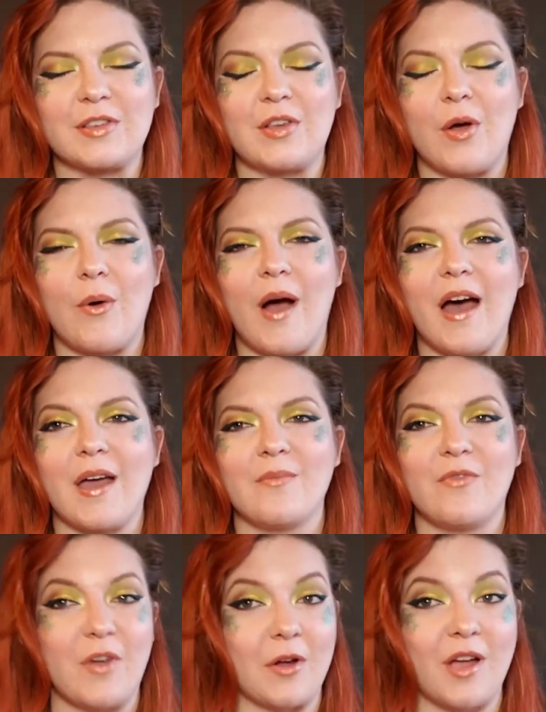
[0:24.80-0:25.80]
so
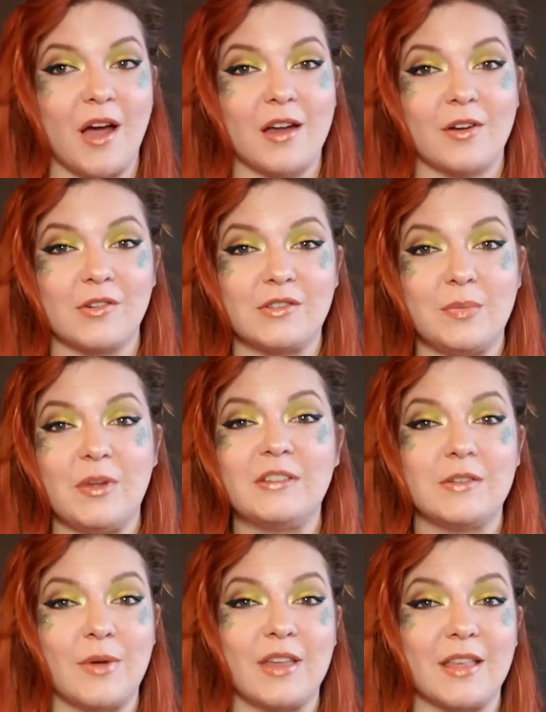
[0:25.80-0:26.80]
I'm very honored to be
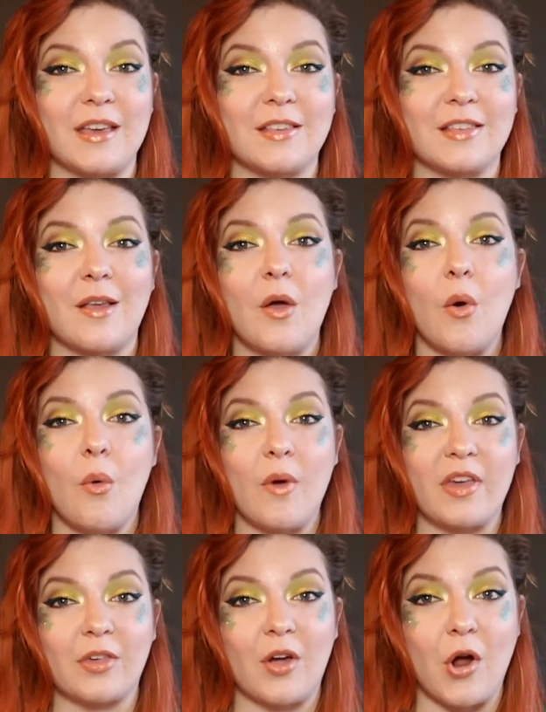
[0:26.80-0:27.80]
doing this
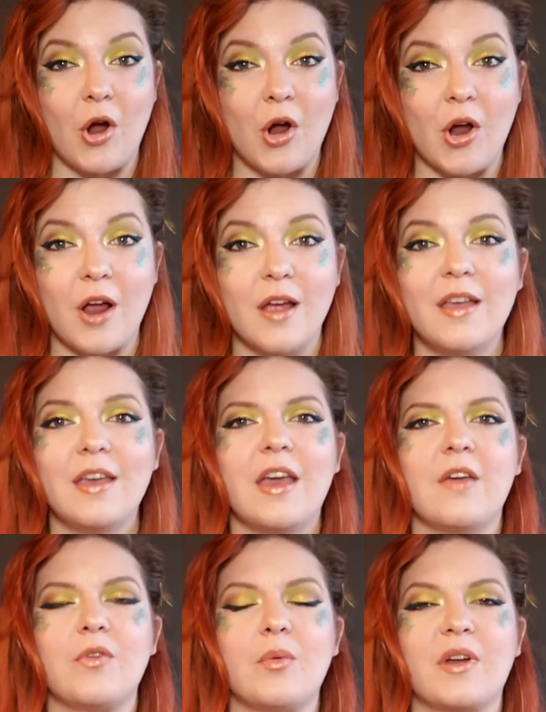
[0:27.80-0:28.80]
with her.
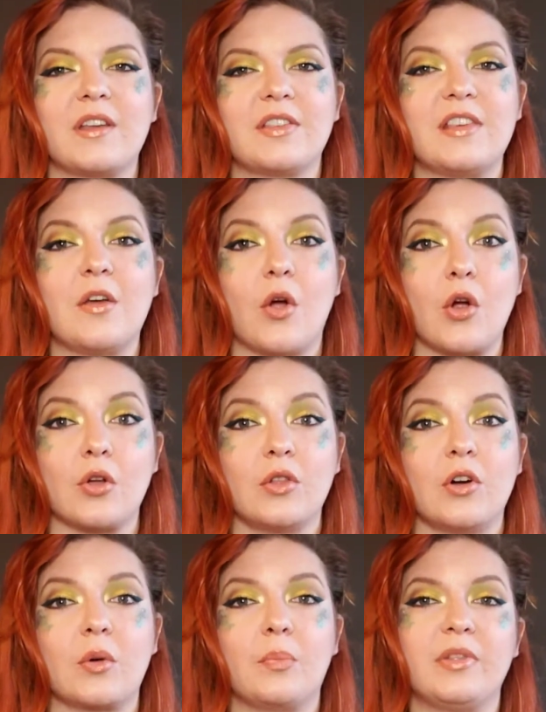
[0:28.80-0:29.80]
If you want to see her
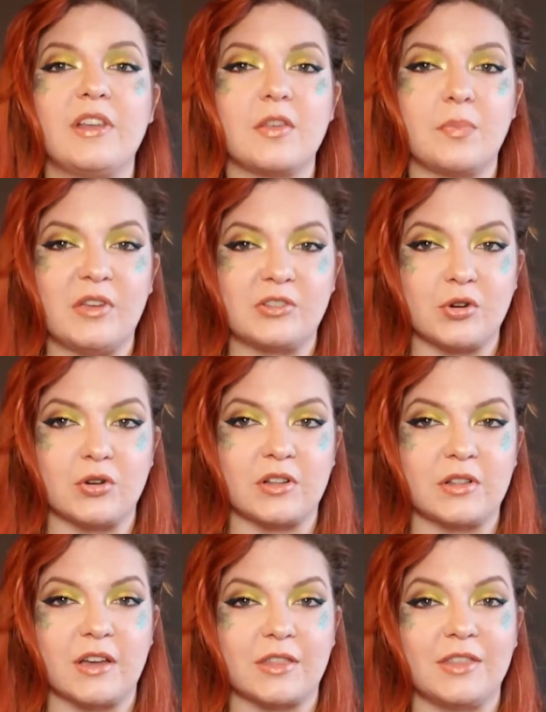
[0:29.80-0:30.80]
look, please be sure to
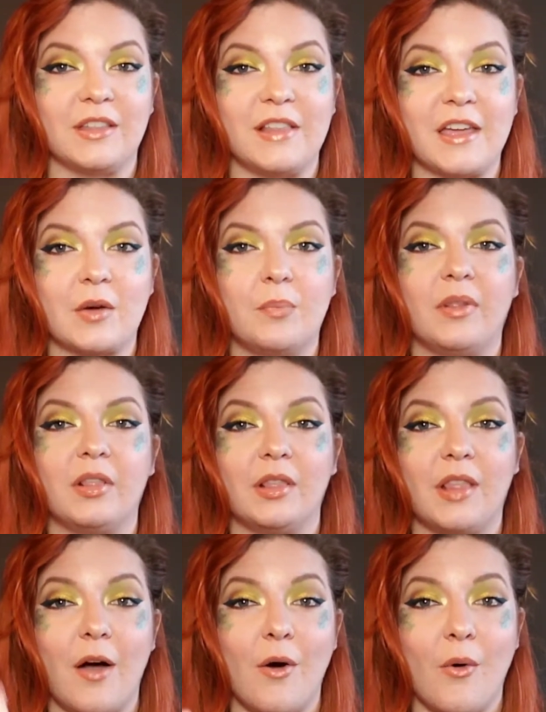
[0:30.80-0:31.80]
click the link
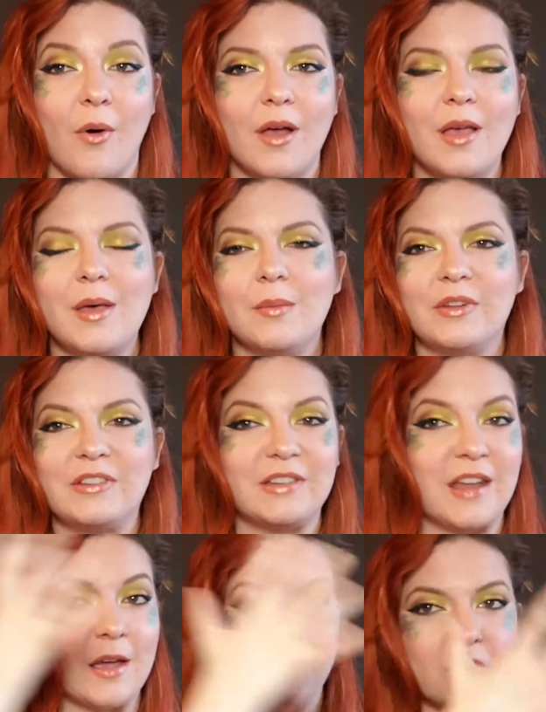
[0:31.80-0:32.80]
below. But
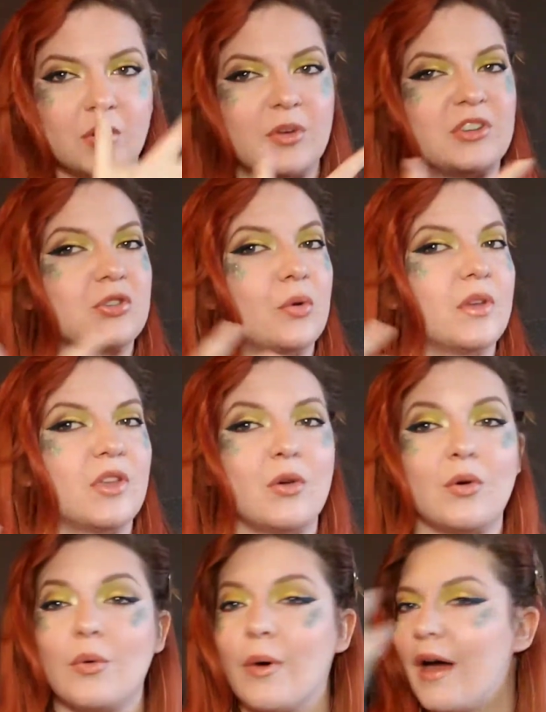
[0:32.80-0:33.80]
today I'm going to be showing
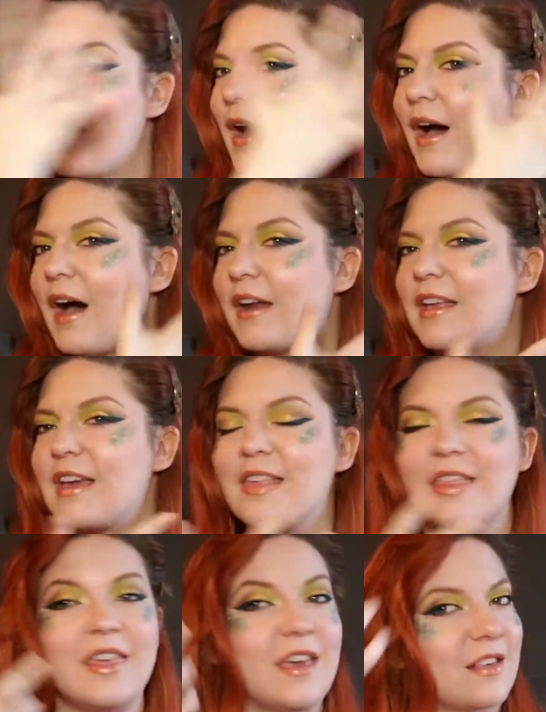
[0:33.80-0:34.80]
you how to
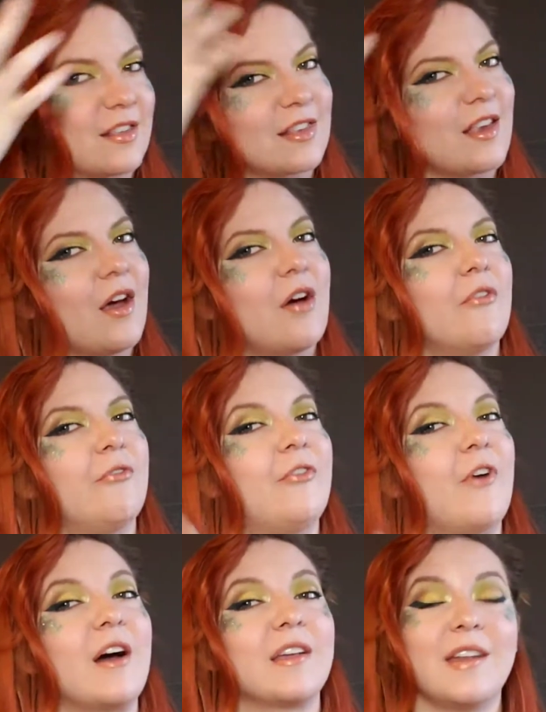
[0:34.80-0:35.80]
get this
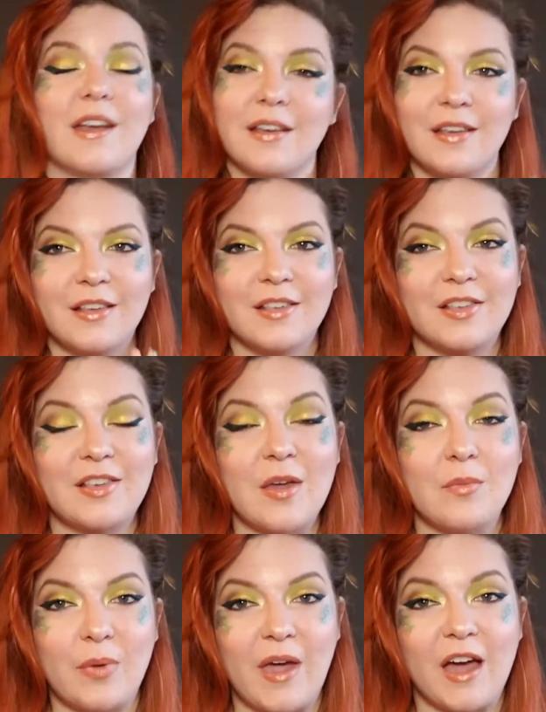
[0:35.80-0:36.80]
fun
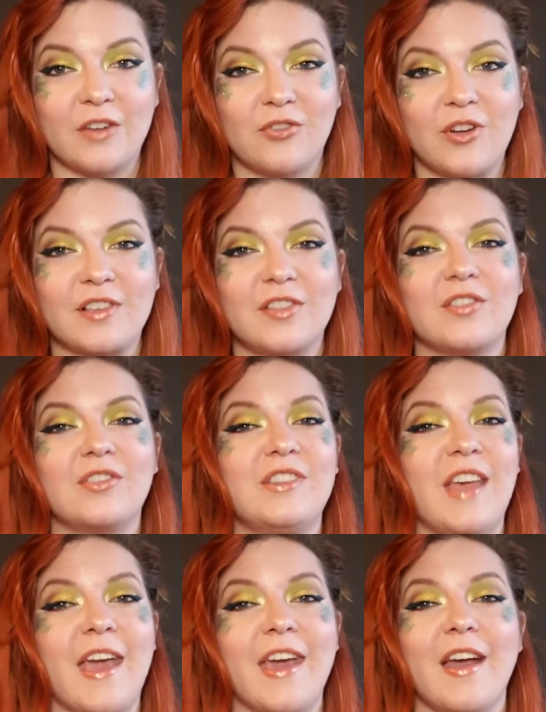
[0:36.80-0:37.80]
St. Patrick's
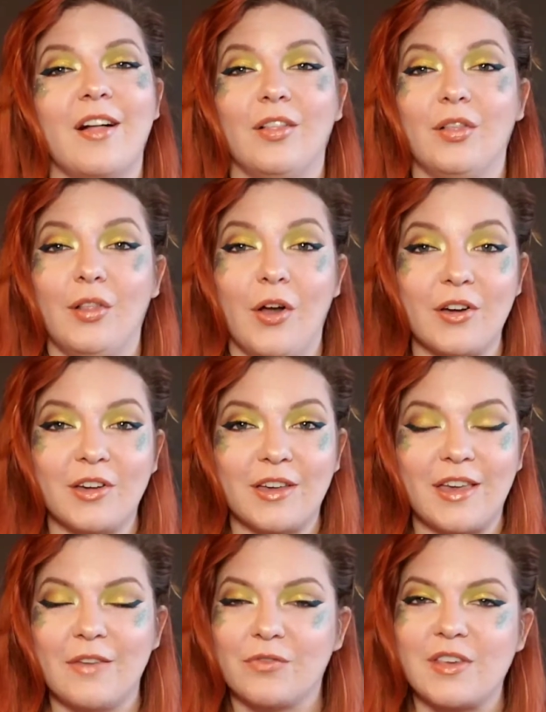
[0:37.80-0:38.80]
Day look.
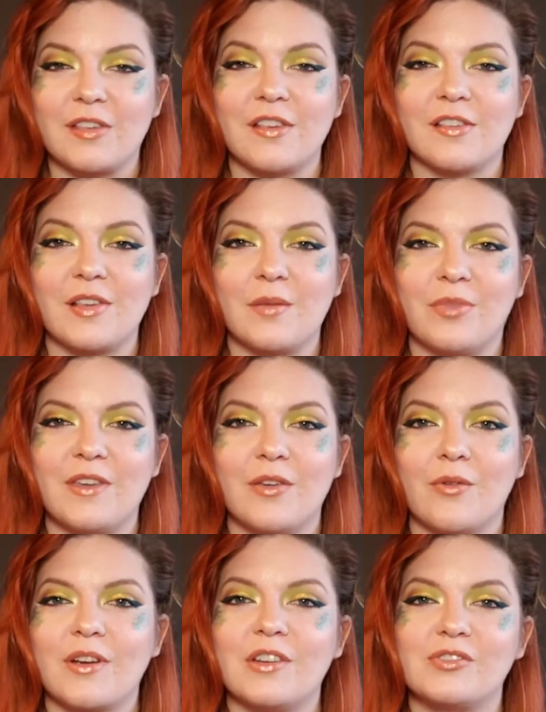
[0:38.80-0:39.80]
If this is something
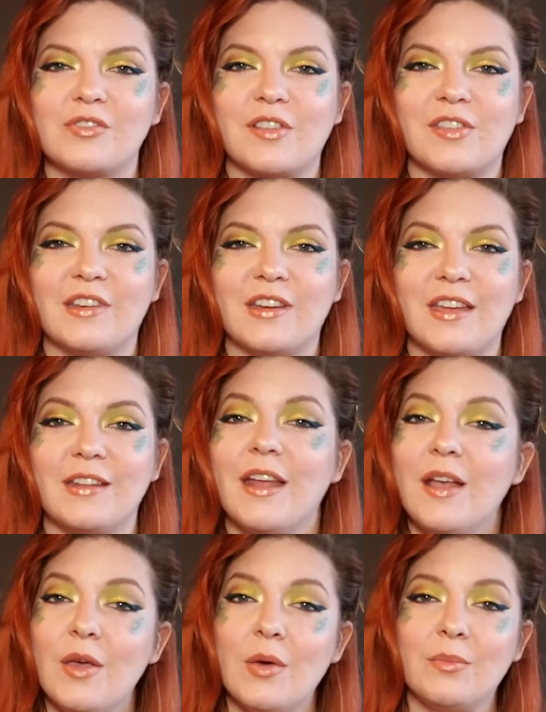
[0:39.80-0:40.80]
you are interested in,
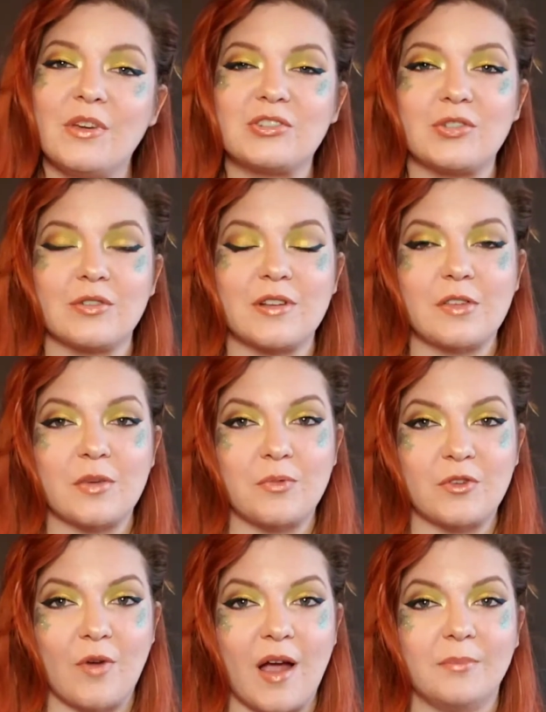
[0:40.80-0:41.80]
be sure to
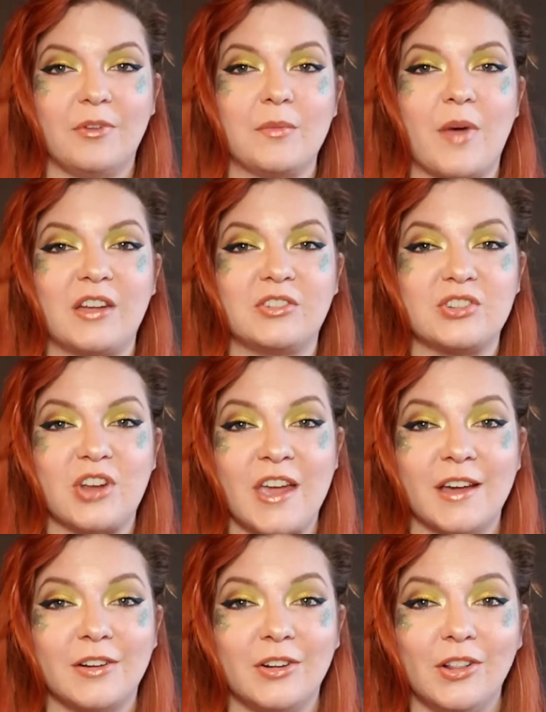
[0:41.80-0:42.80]
subscribe to my
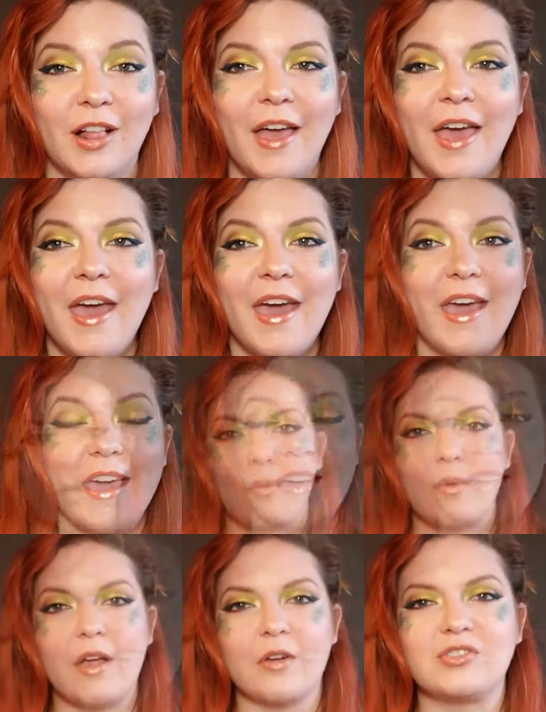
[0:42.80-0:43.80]
channel,
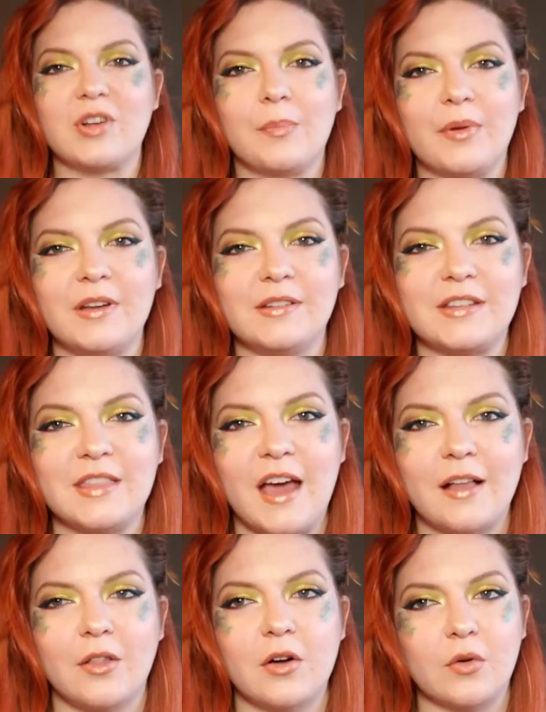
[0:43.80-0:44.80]
and we are jumping into
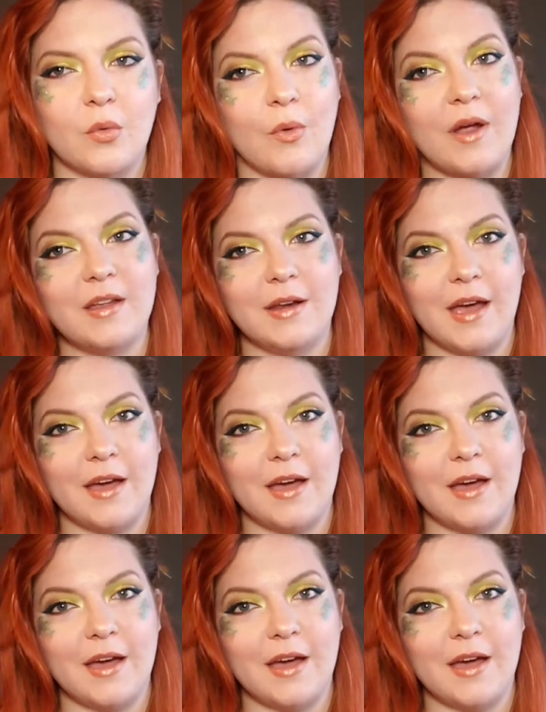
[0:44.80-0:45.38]
that look right